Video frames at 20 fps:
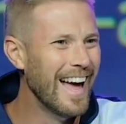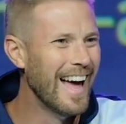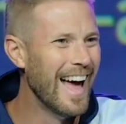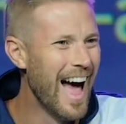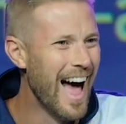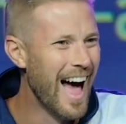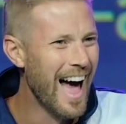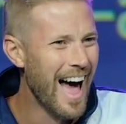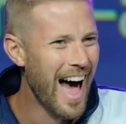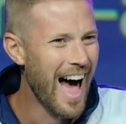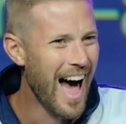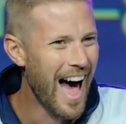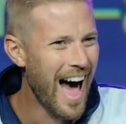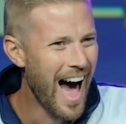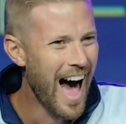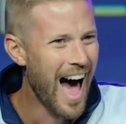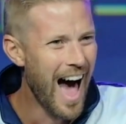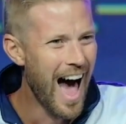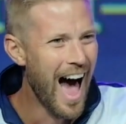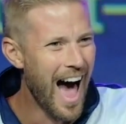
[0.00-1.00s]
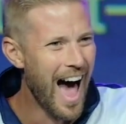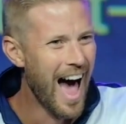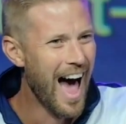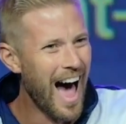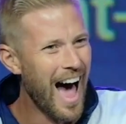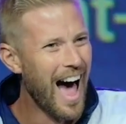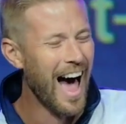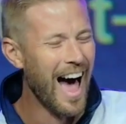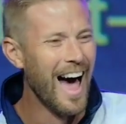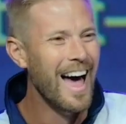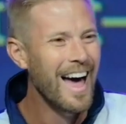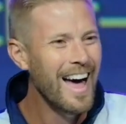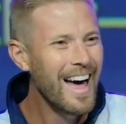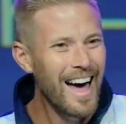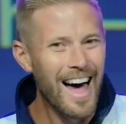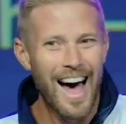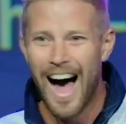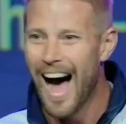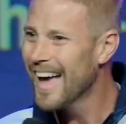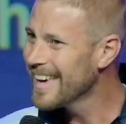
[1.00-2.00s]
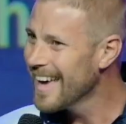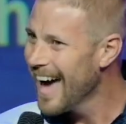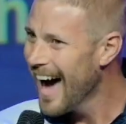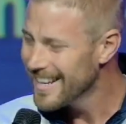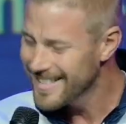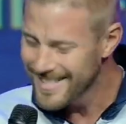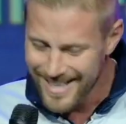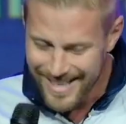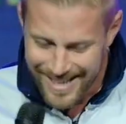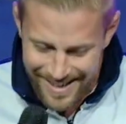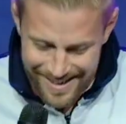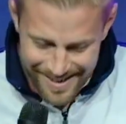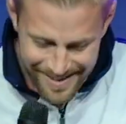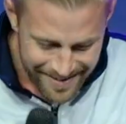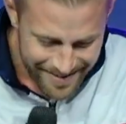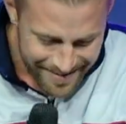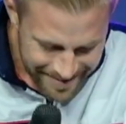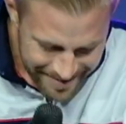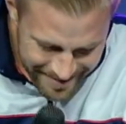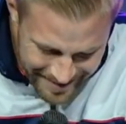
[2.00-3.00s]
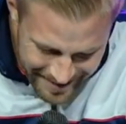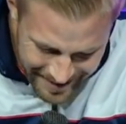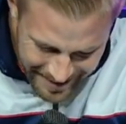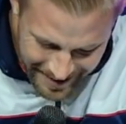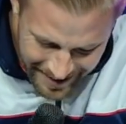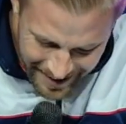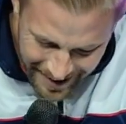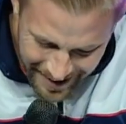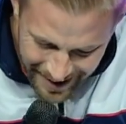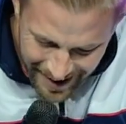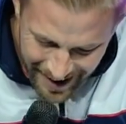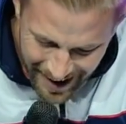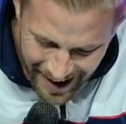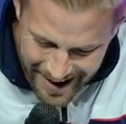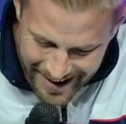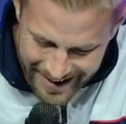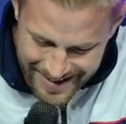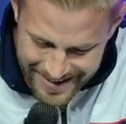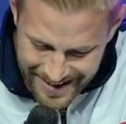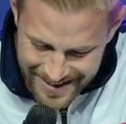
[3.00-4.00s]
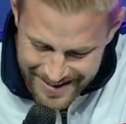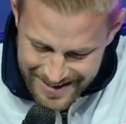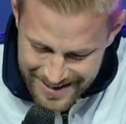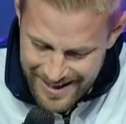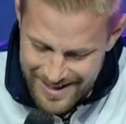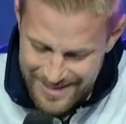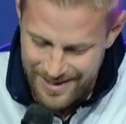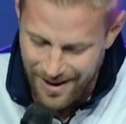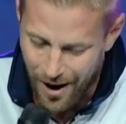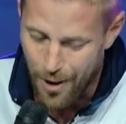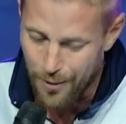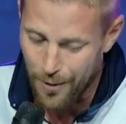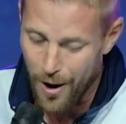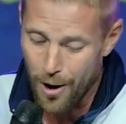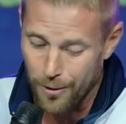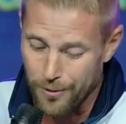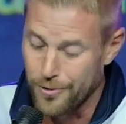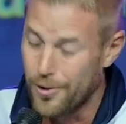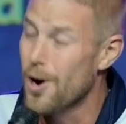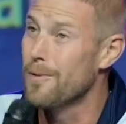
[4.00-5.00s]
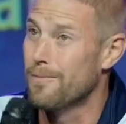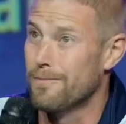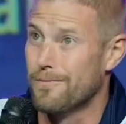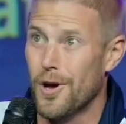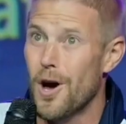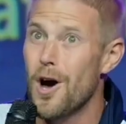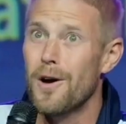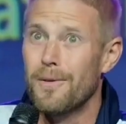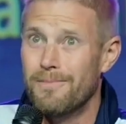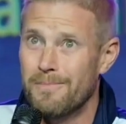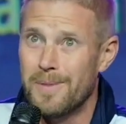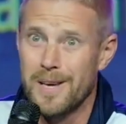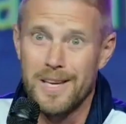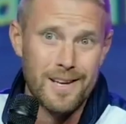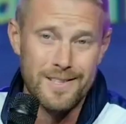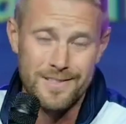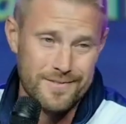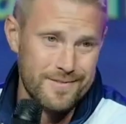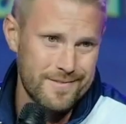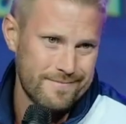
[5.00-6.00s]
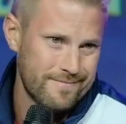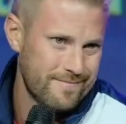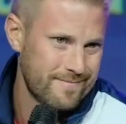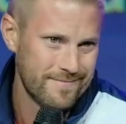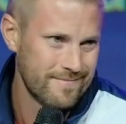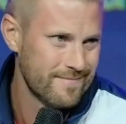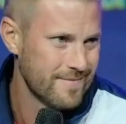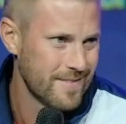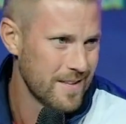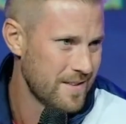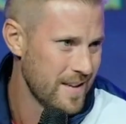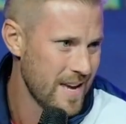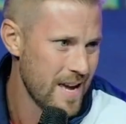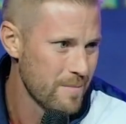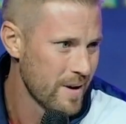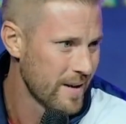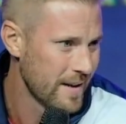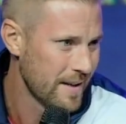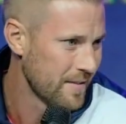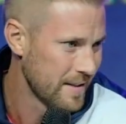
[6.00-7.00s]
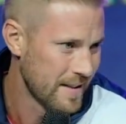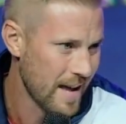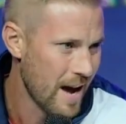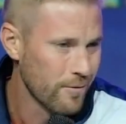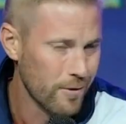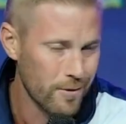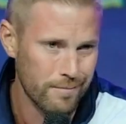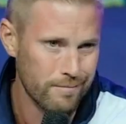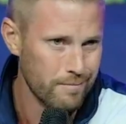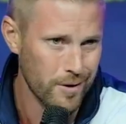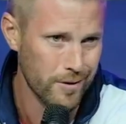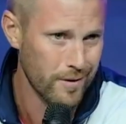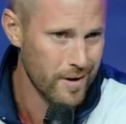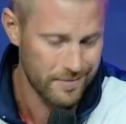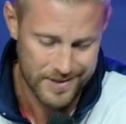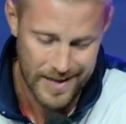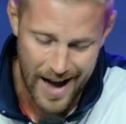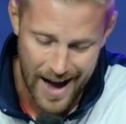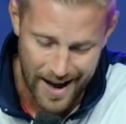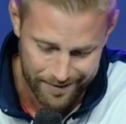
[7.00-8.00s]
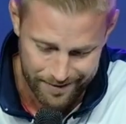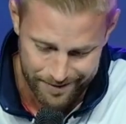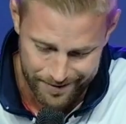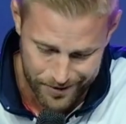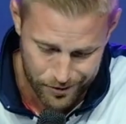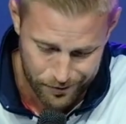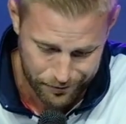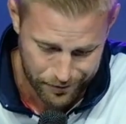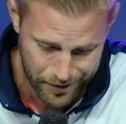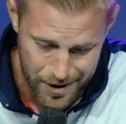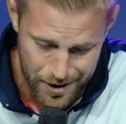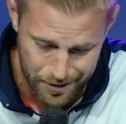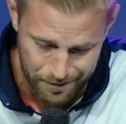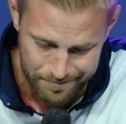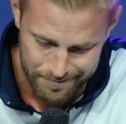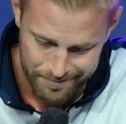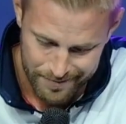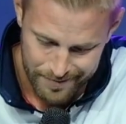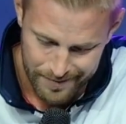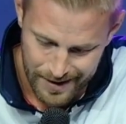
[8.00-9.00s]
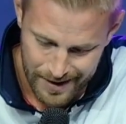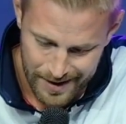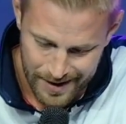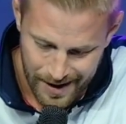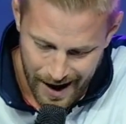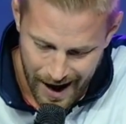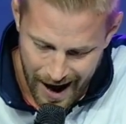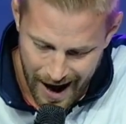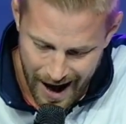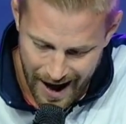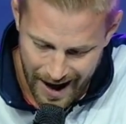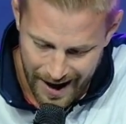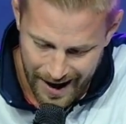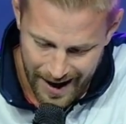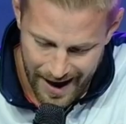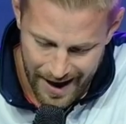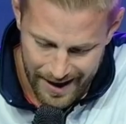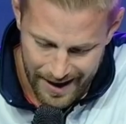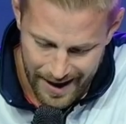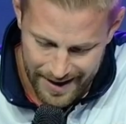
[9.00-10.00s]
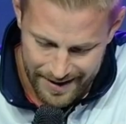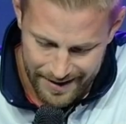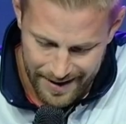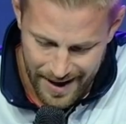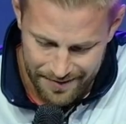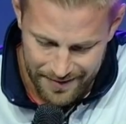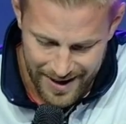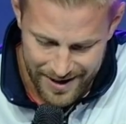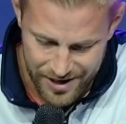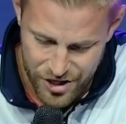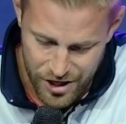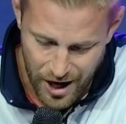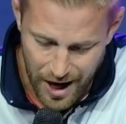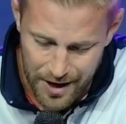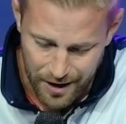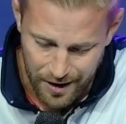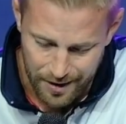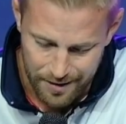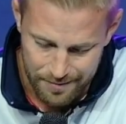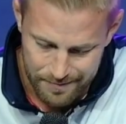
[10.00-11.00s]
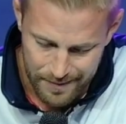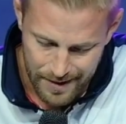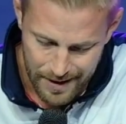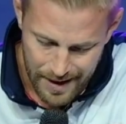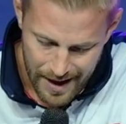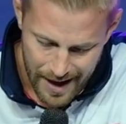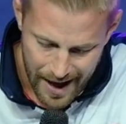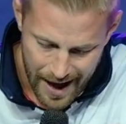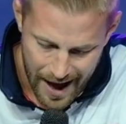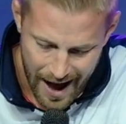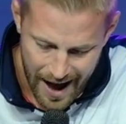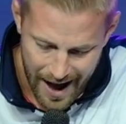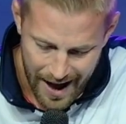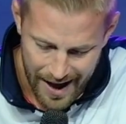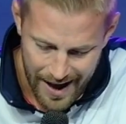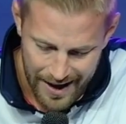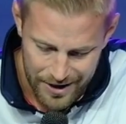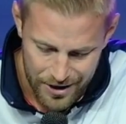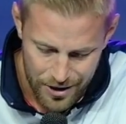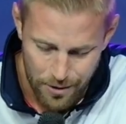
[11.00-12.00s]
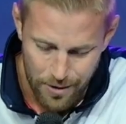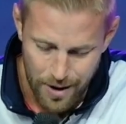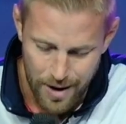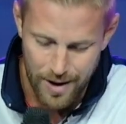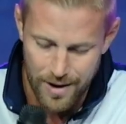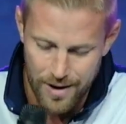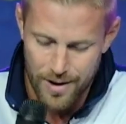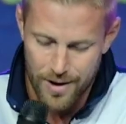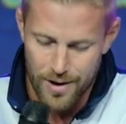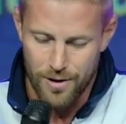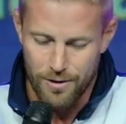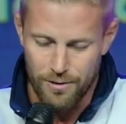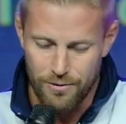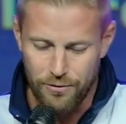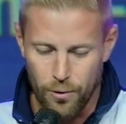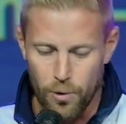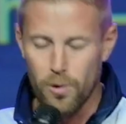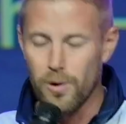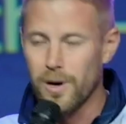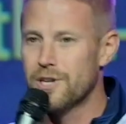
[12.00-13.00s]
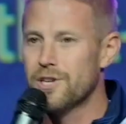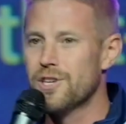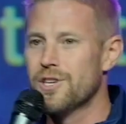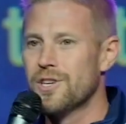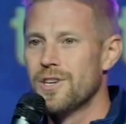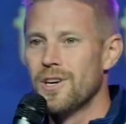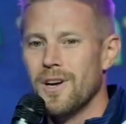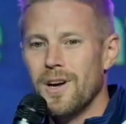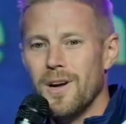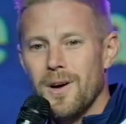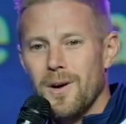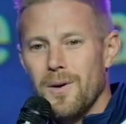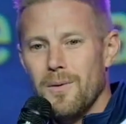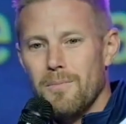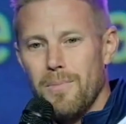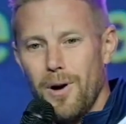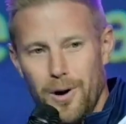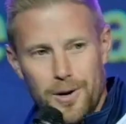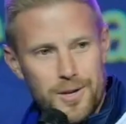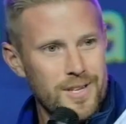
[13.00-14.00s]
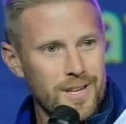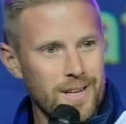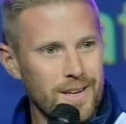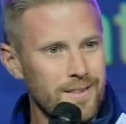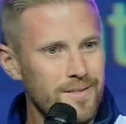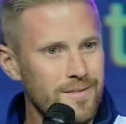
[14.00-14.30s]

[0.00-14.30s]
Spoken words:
I got you. Good, because the demon and the devil believes that. Good for you. And they shudder, and you're a foolish person.